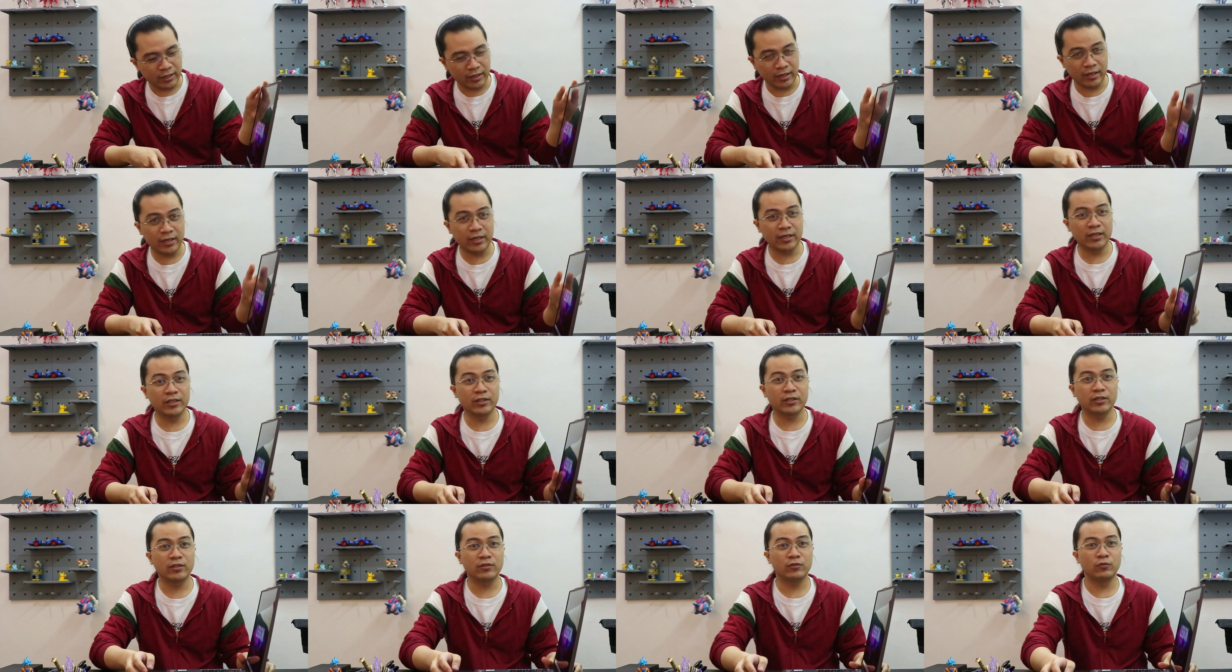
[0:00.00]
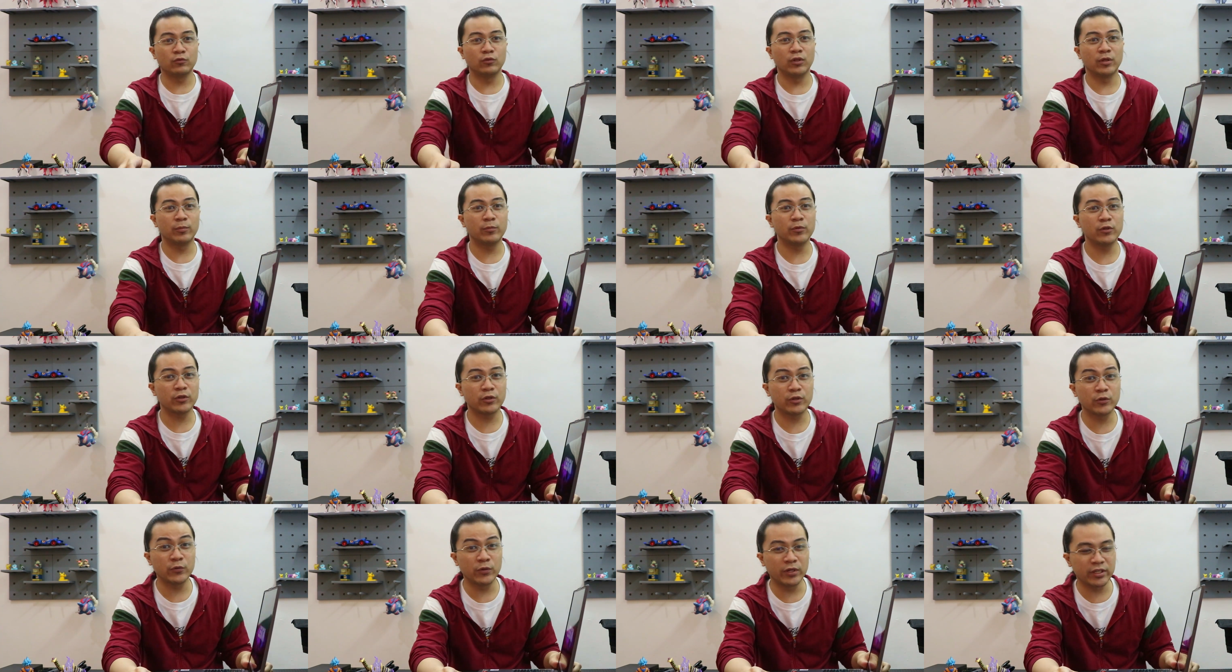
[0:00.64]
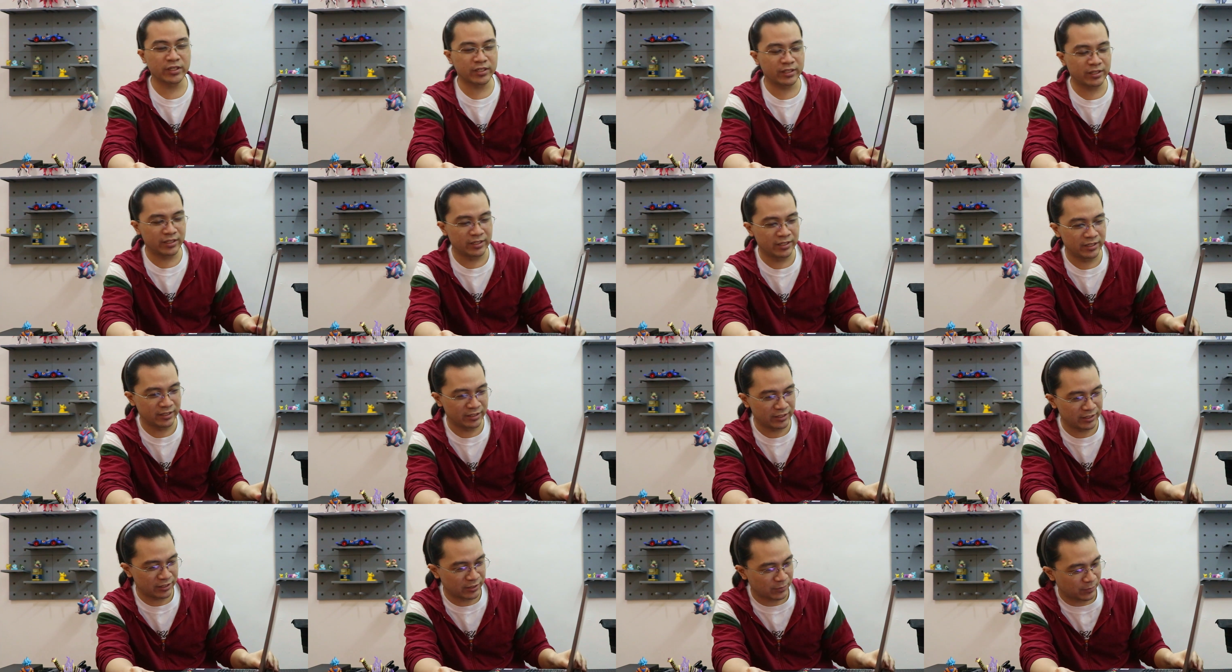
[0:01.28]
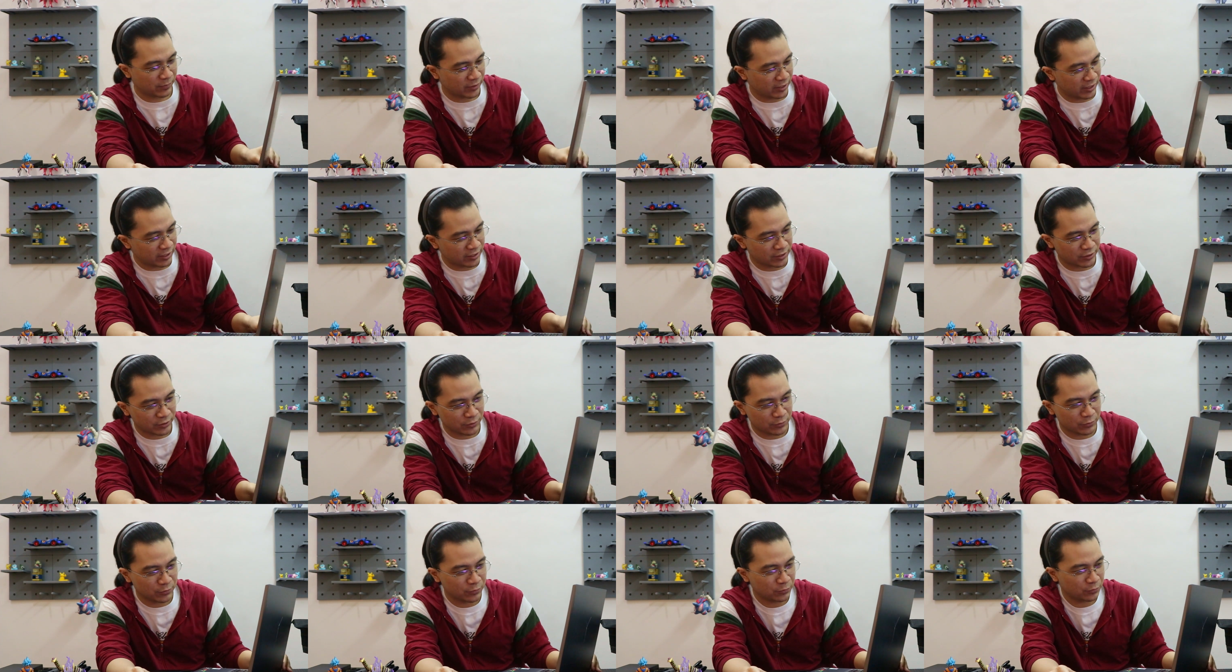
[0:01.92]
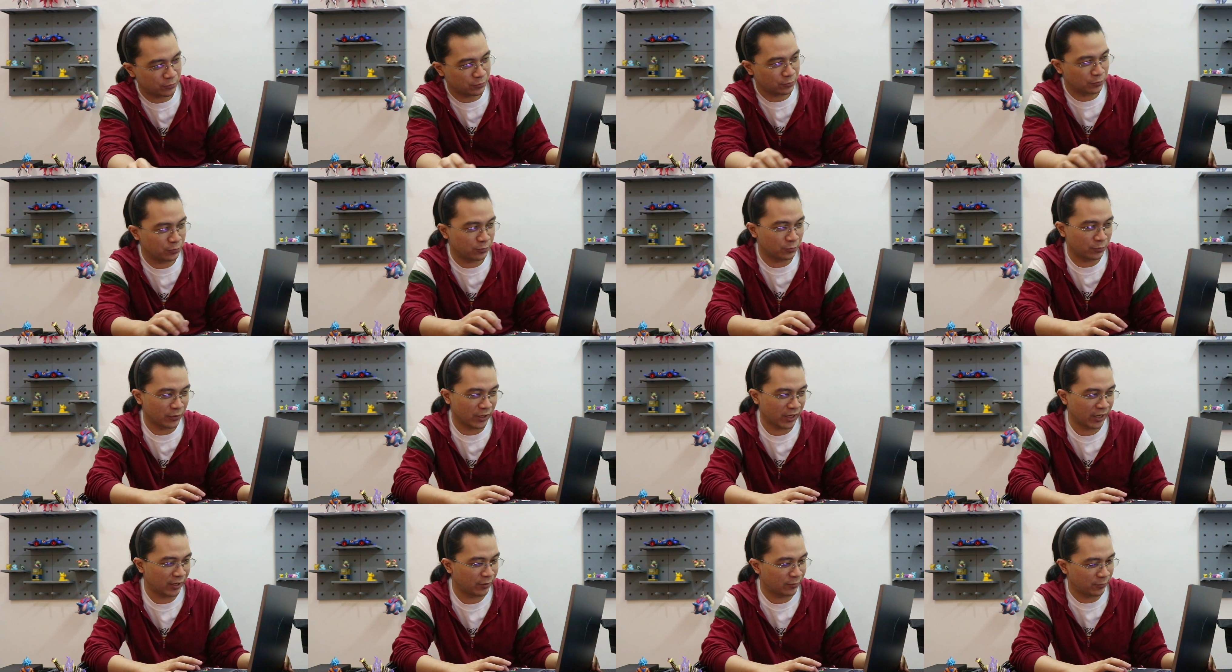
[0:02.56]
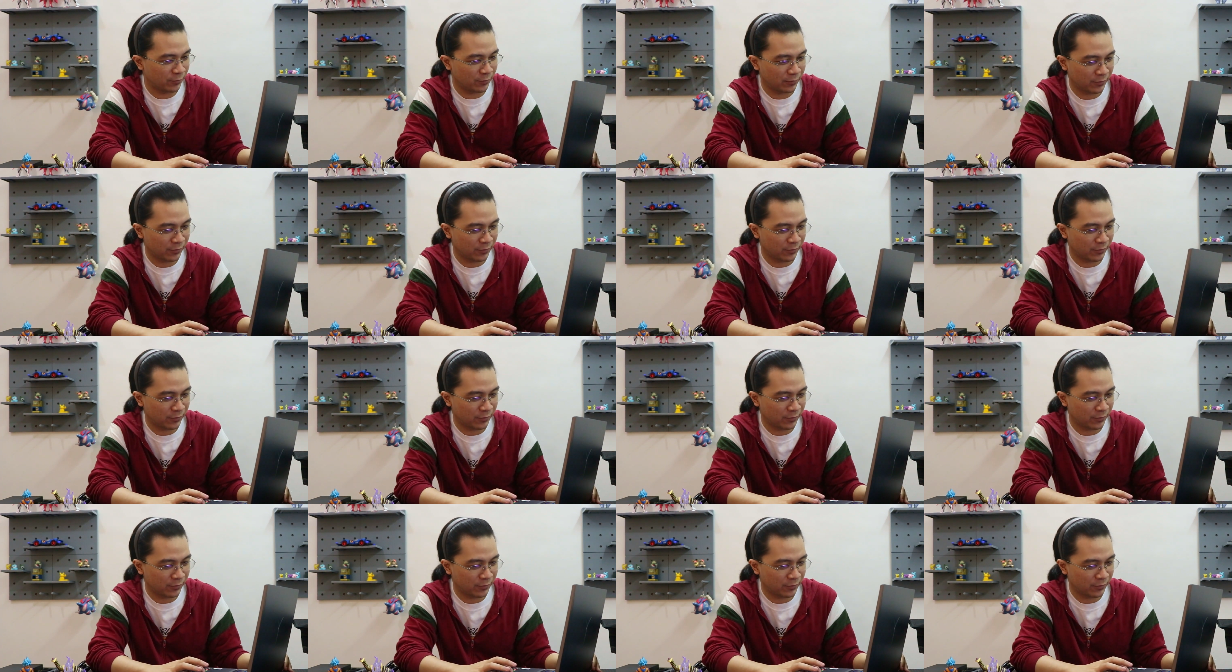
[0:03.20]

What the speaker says: a WQHD display. So wow,